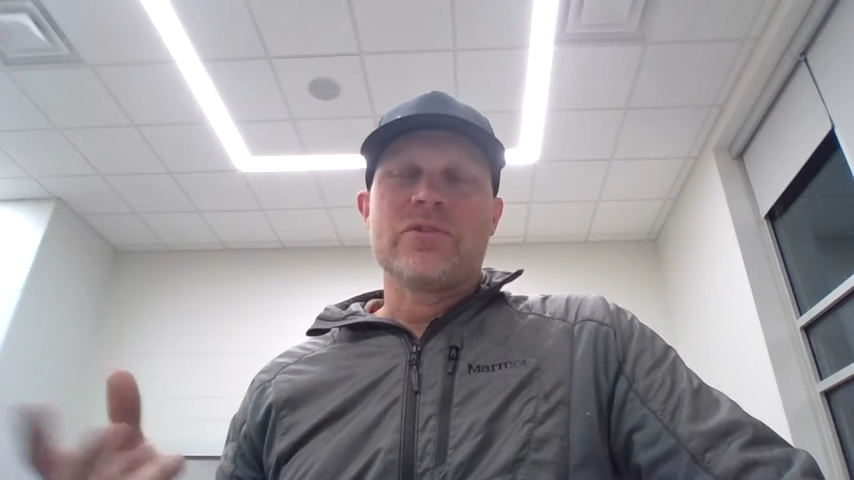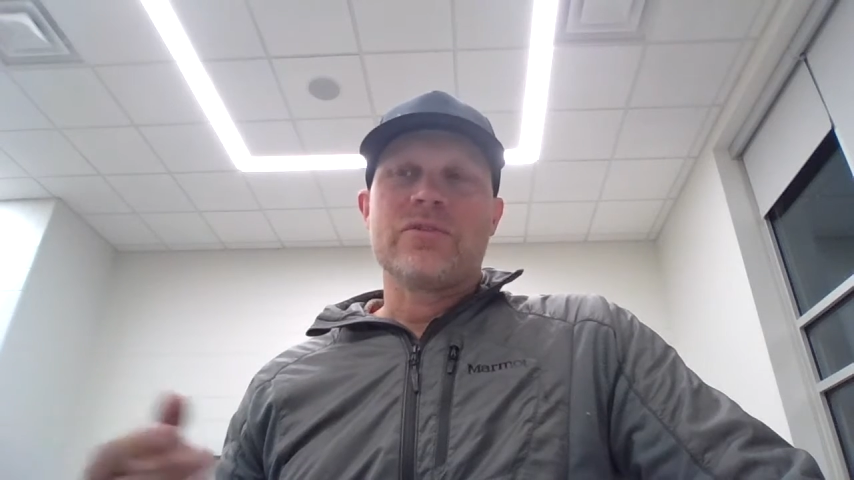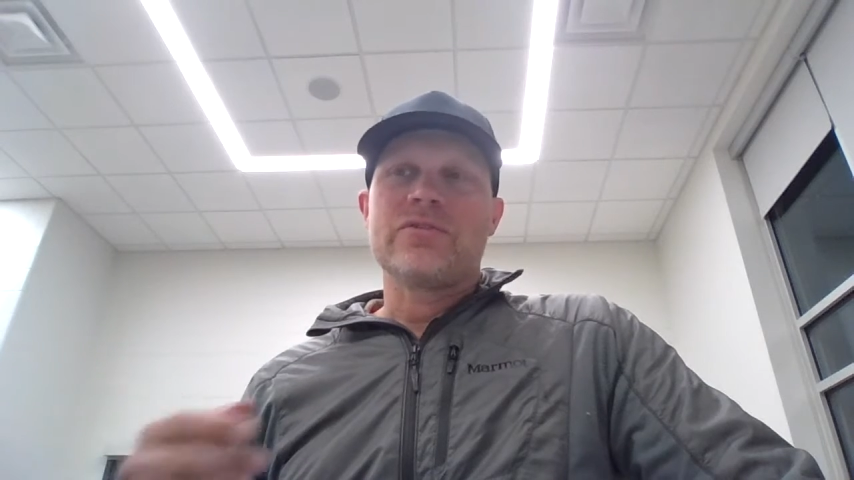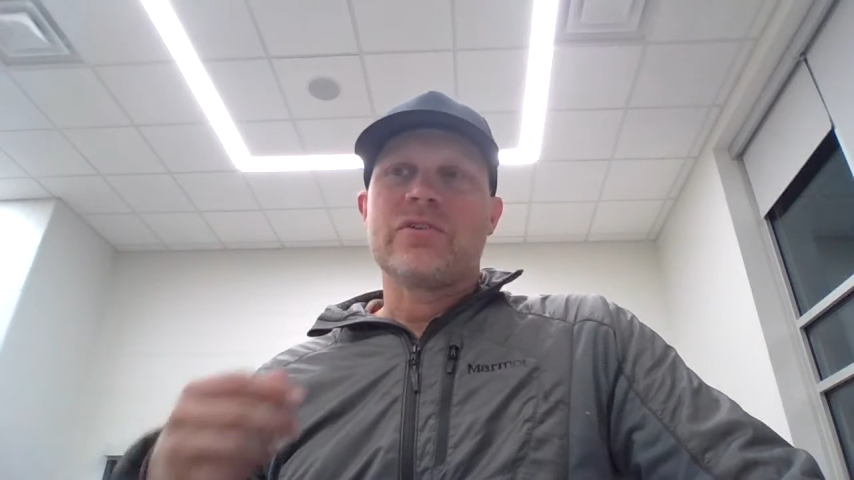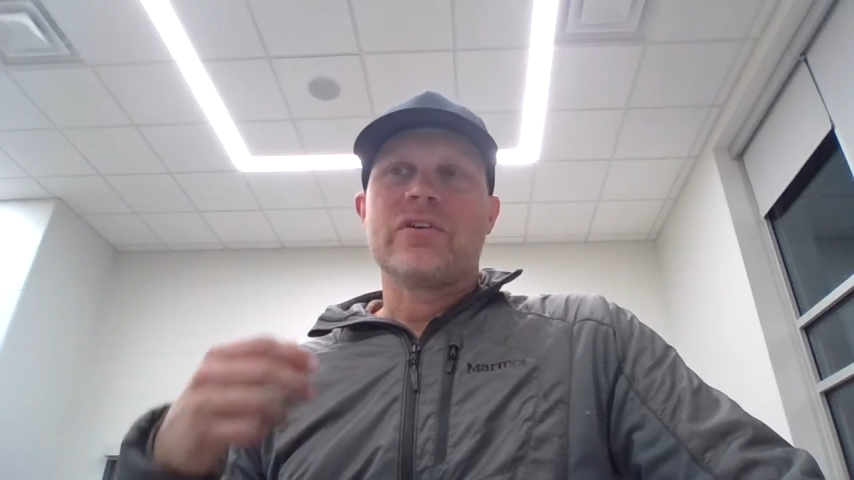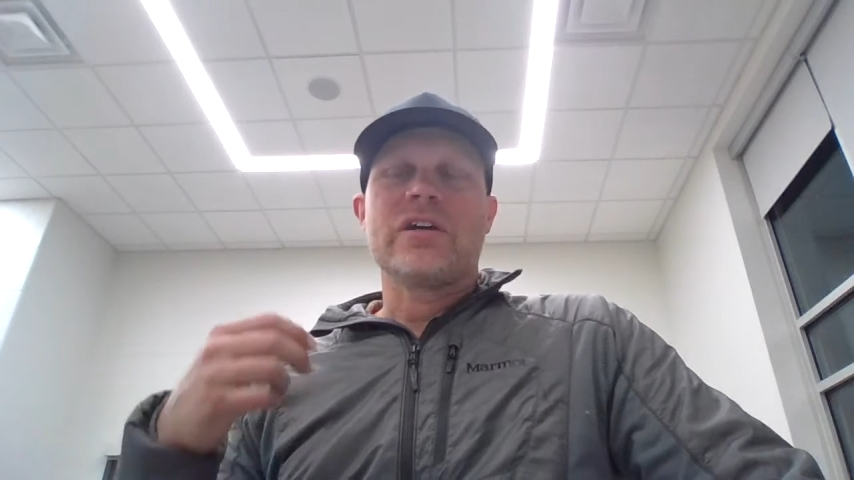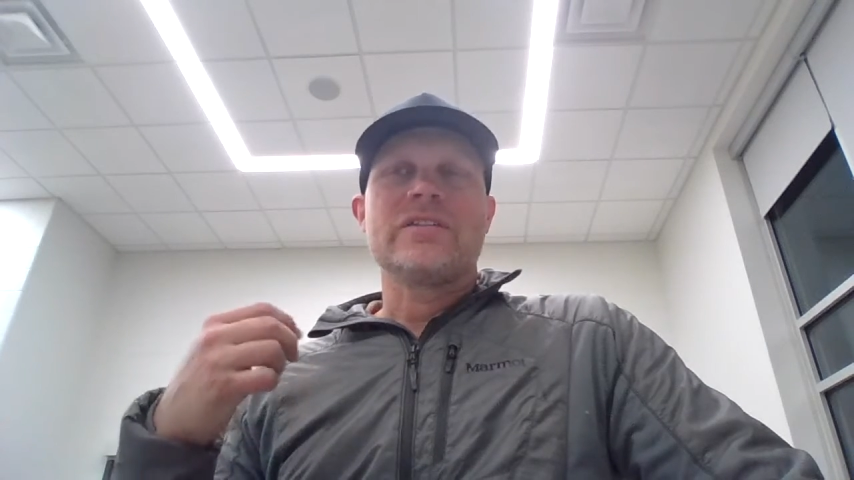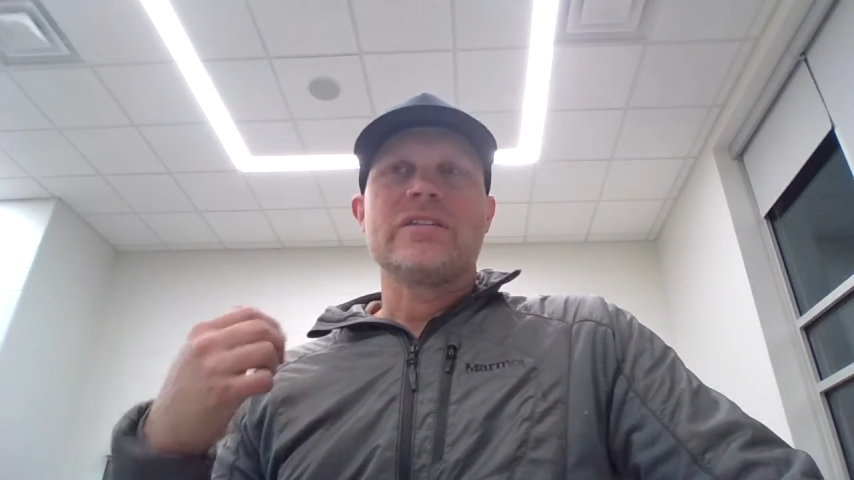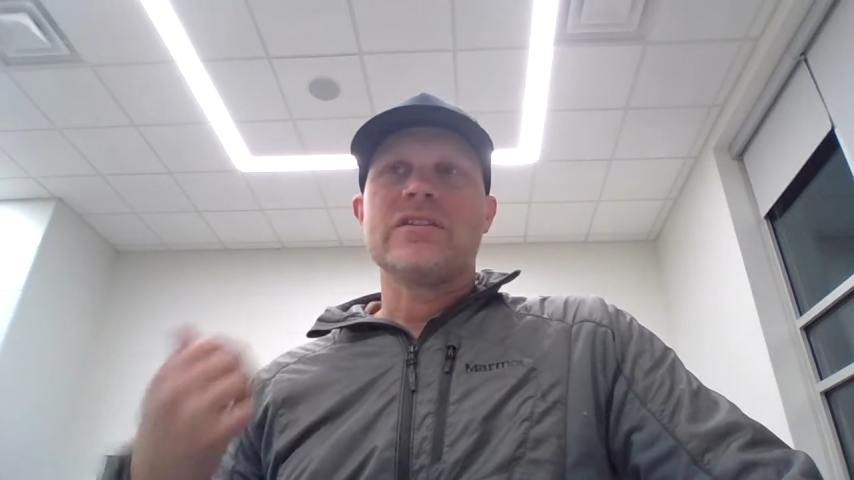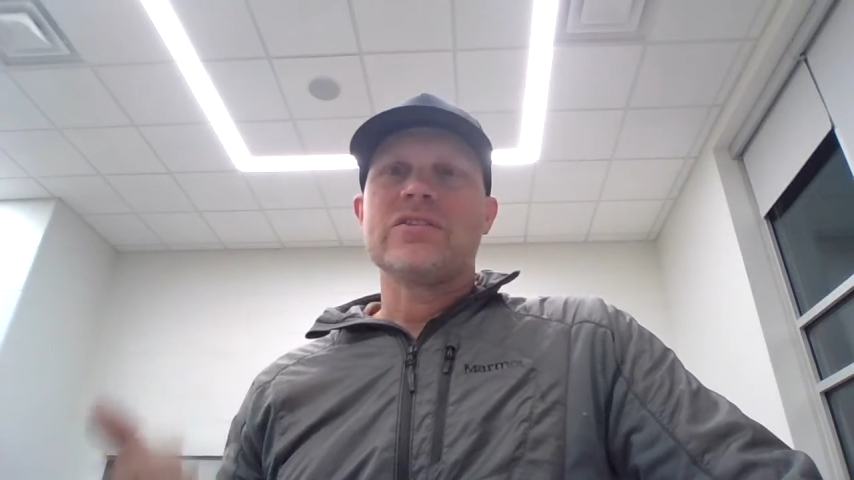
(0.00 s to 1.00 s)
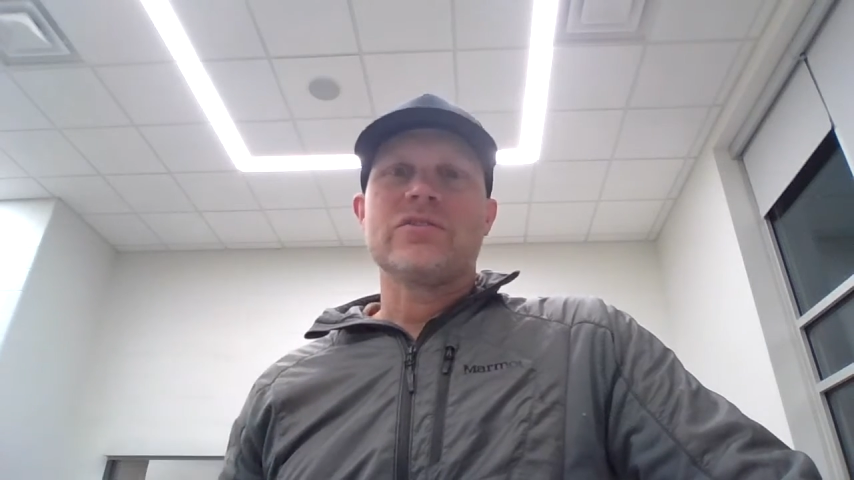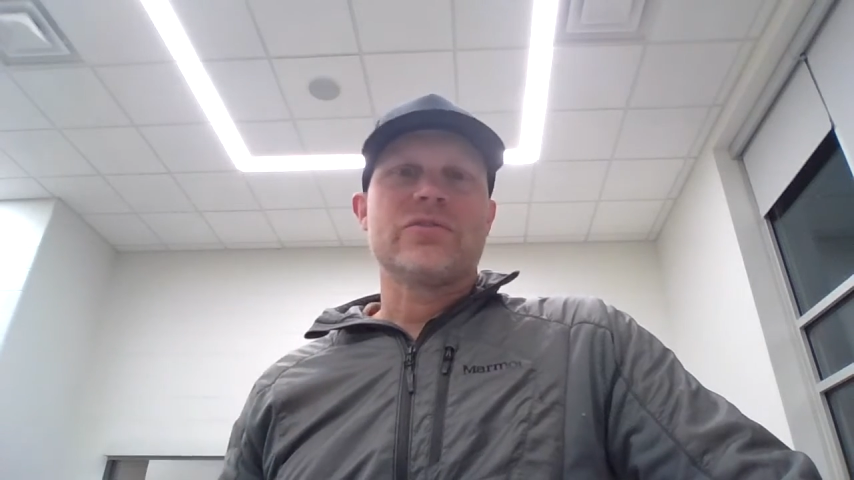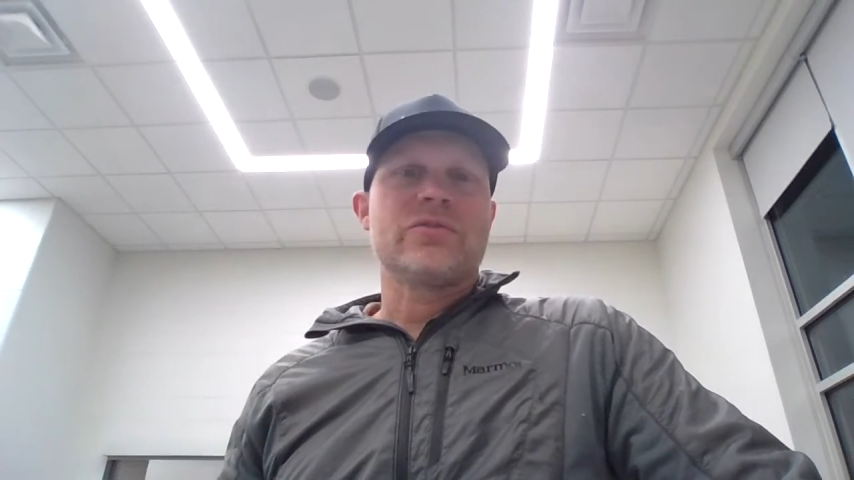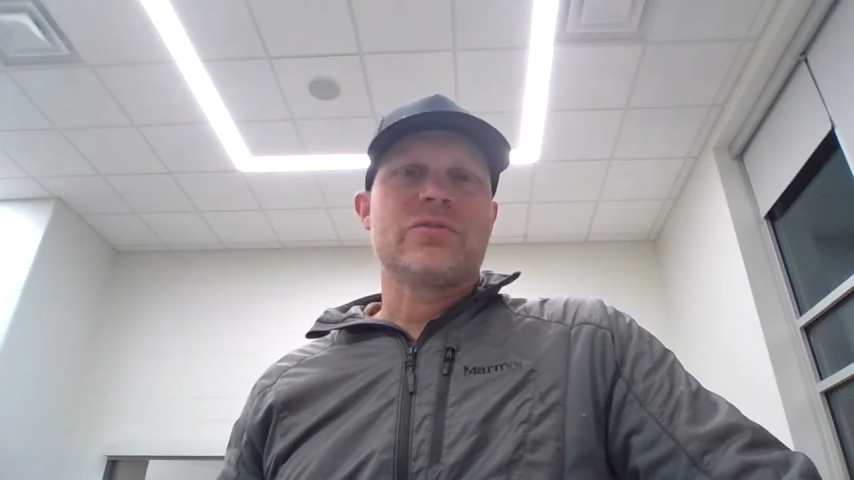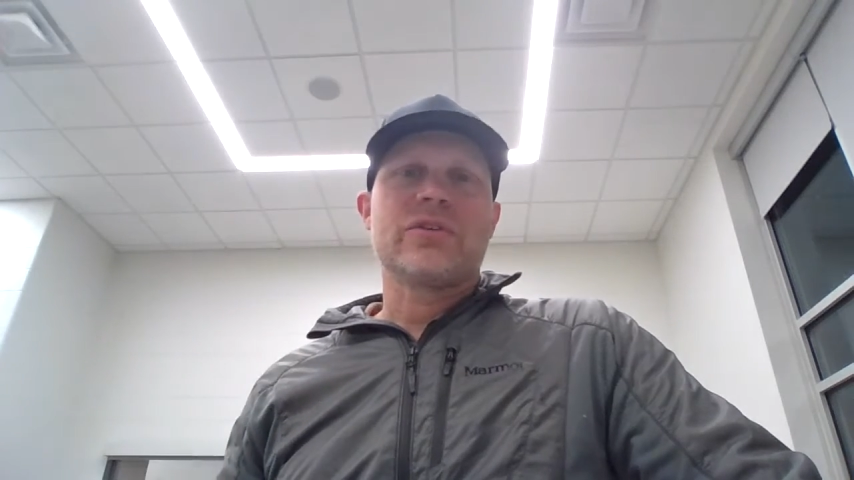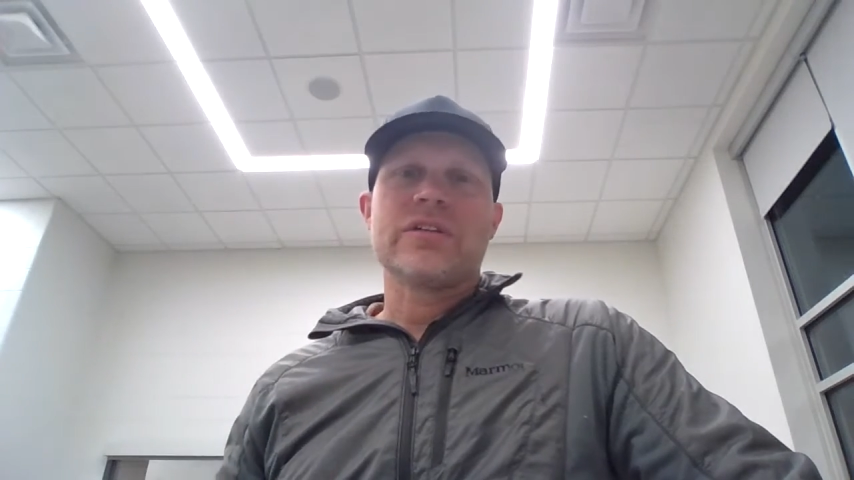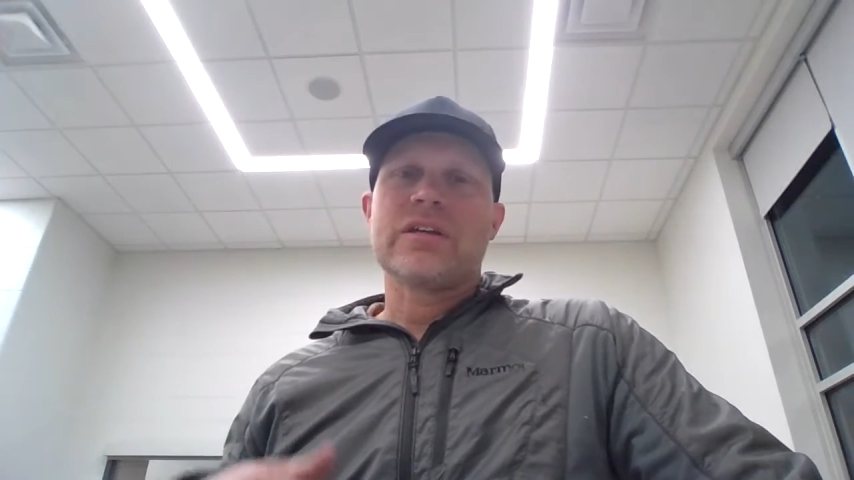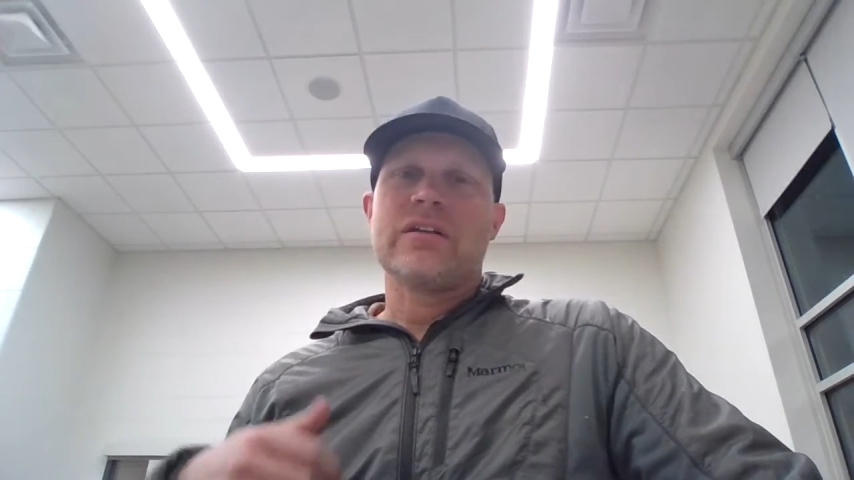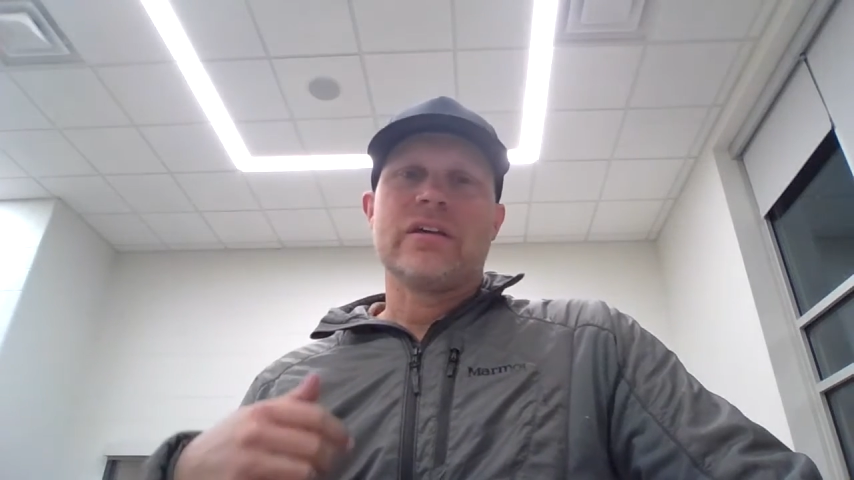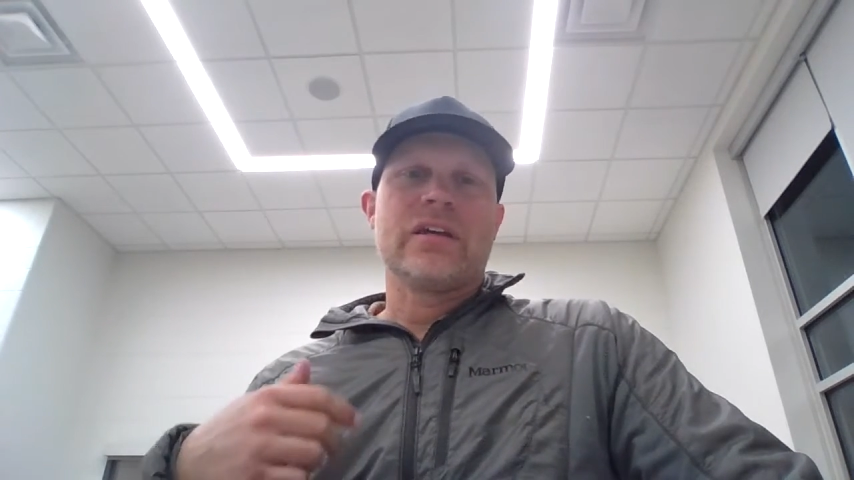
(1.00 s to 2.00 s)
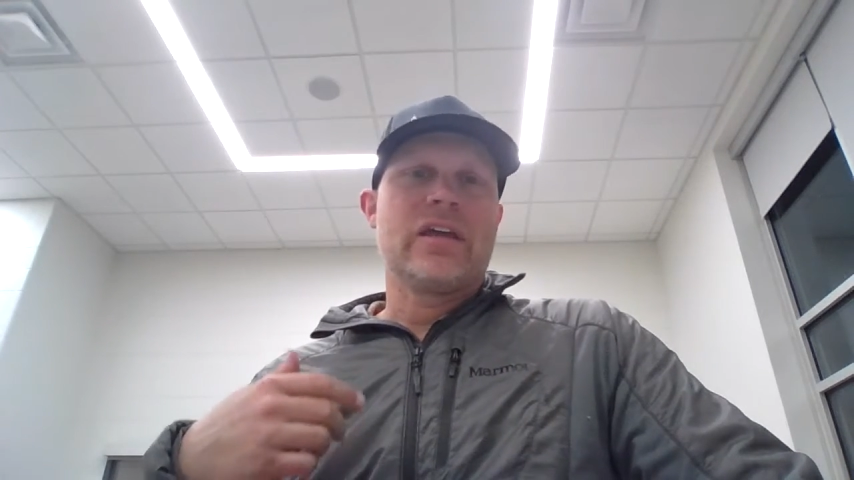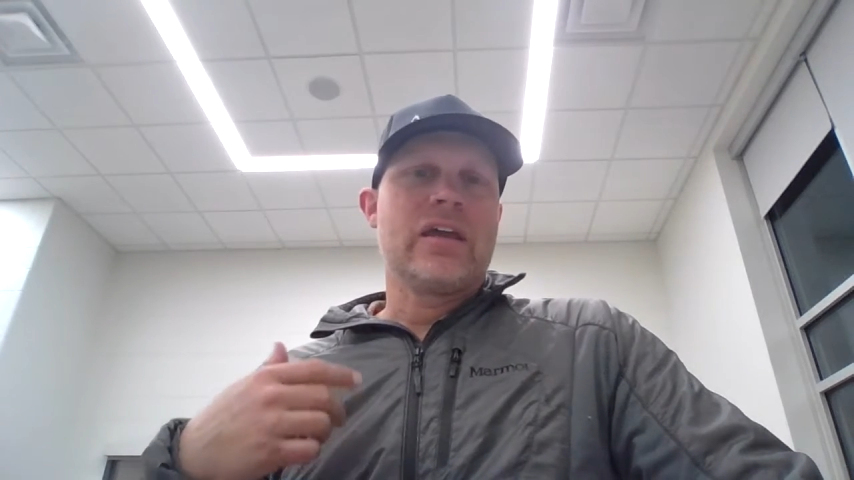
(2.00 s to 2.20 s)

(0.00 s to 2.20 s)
There's all kinds of digital storytelling,